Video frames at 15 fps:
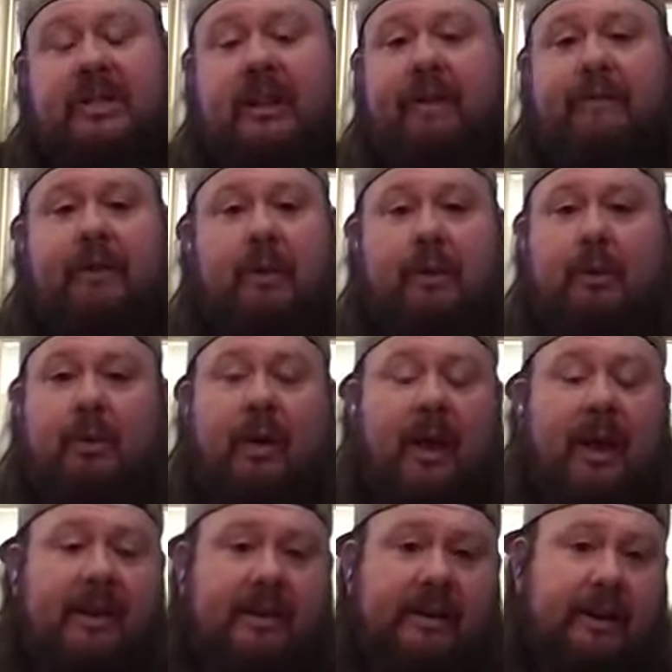give you
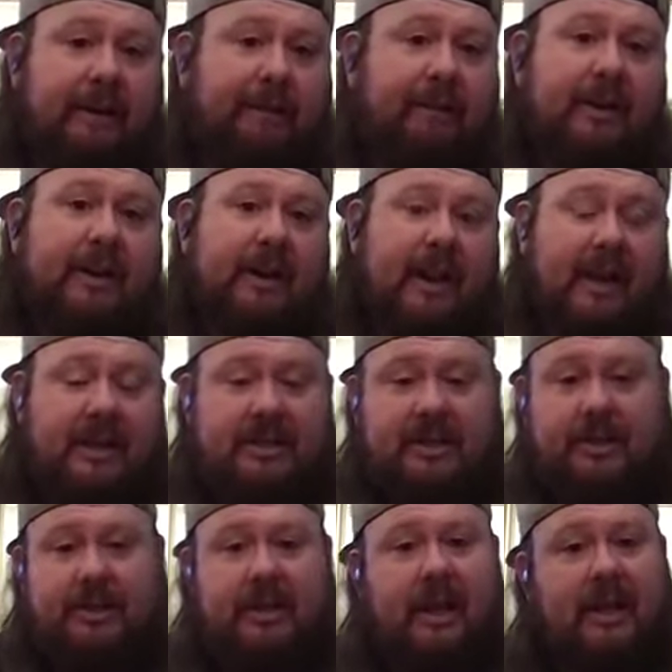a different
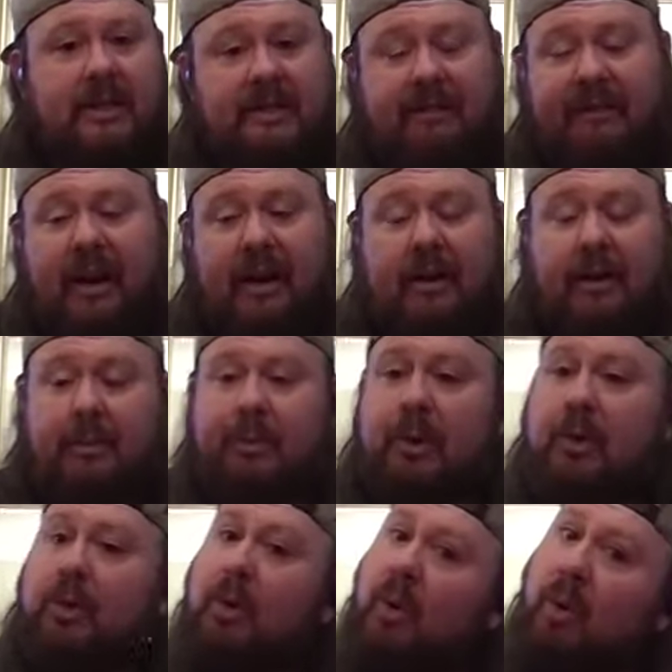exercise, a
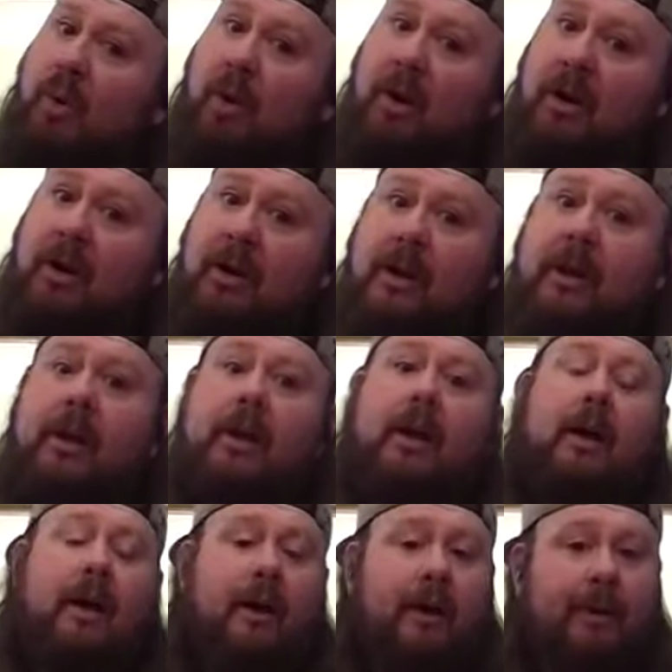variable, or
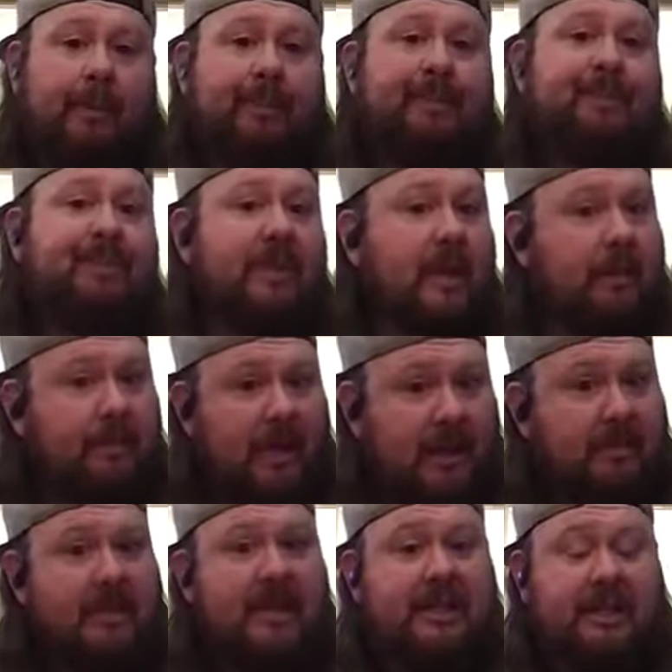it may
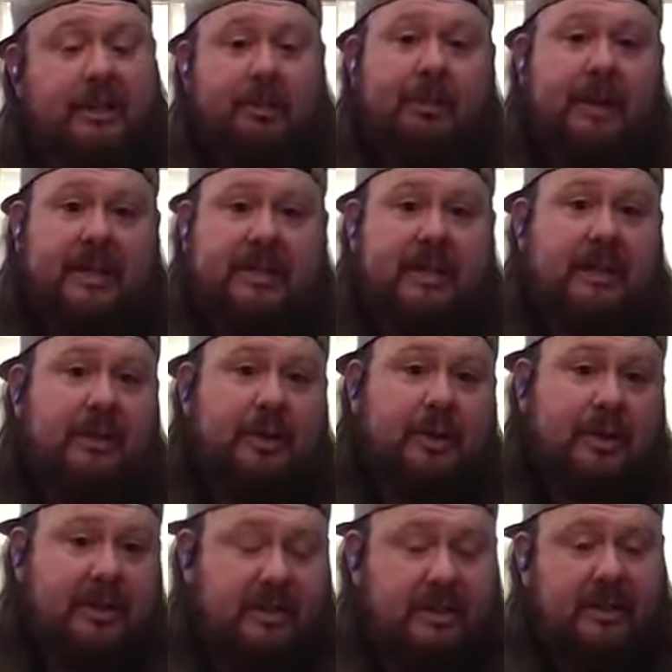be in your best
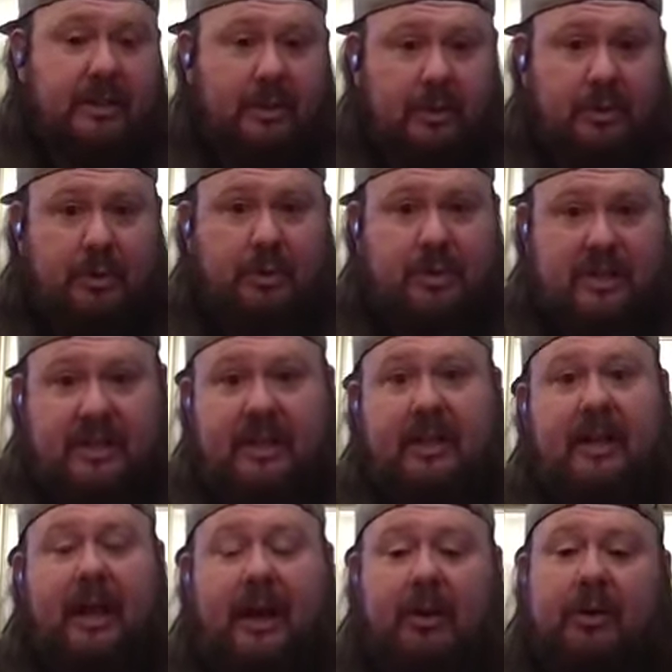interest to sit
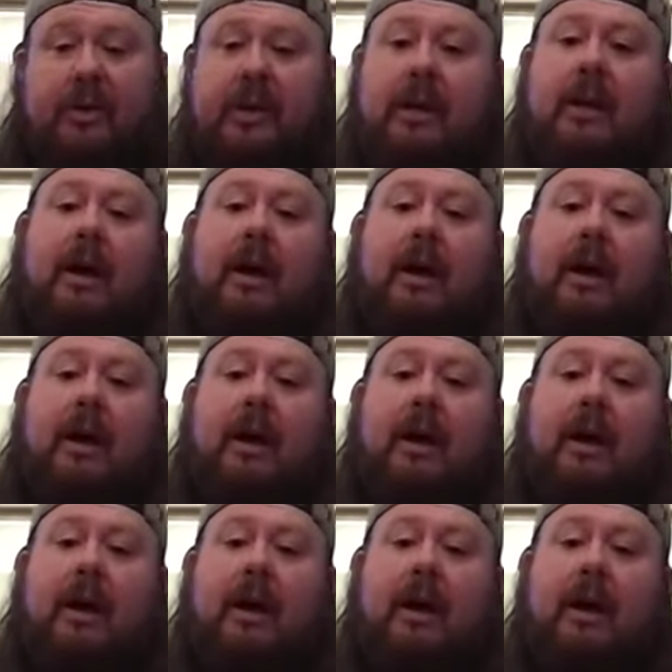it out.